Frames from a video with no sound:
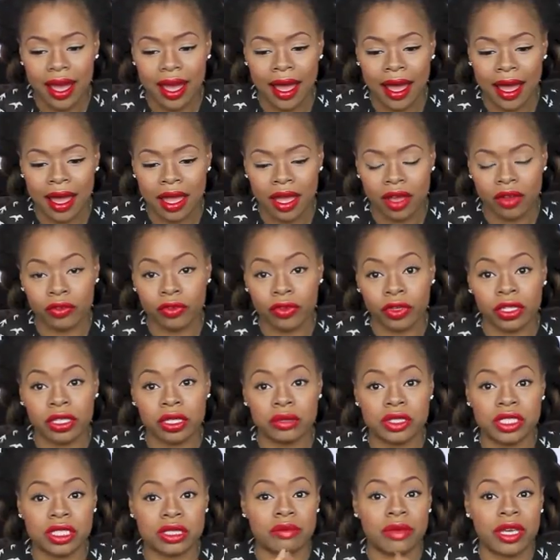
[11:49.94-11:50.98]
I have
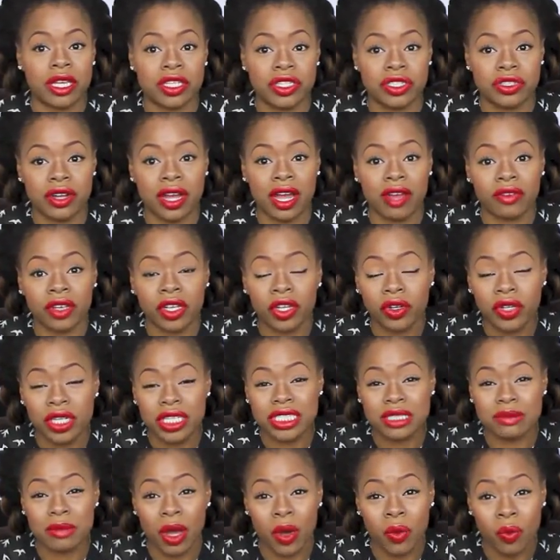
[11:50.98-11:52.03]
really just made sure I've
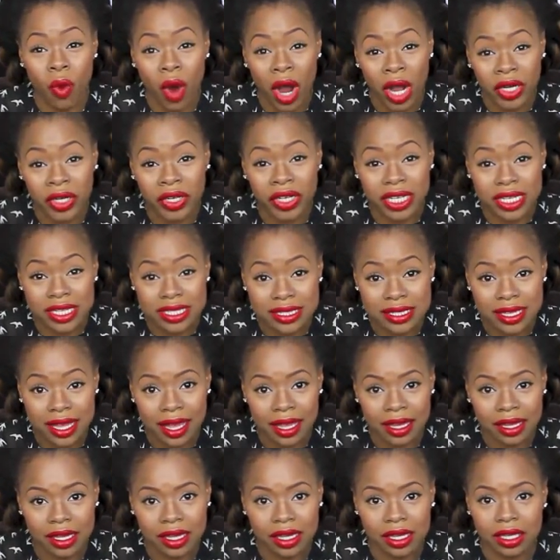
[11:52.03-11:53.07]
increased my water
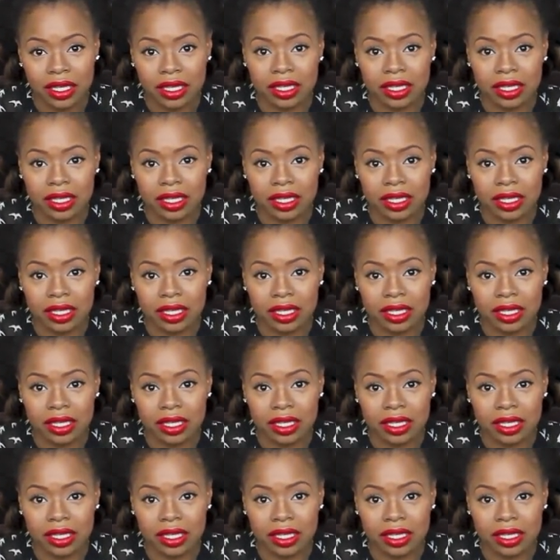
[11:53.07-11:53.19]
intake.